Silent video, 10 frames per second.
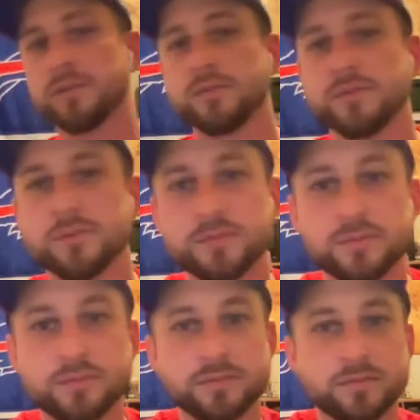
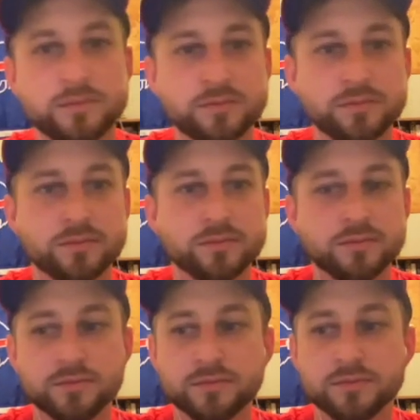
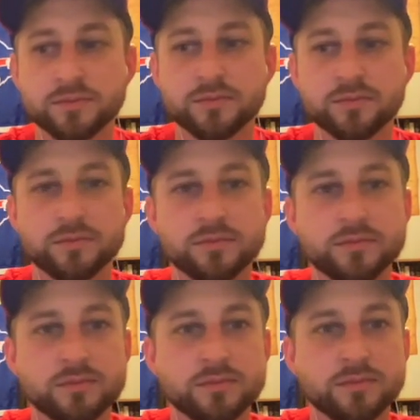
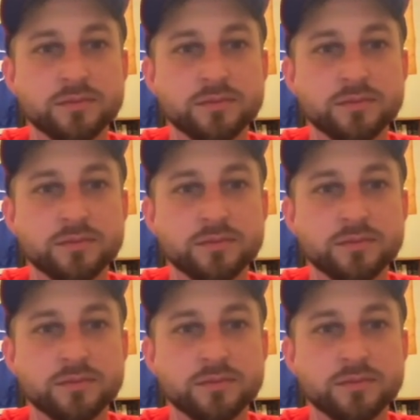The person shown says nothing.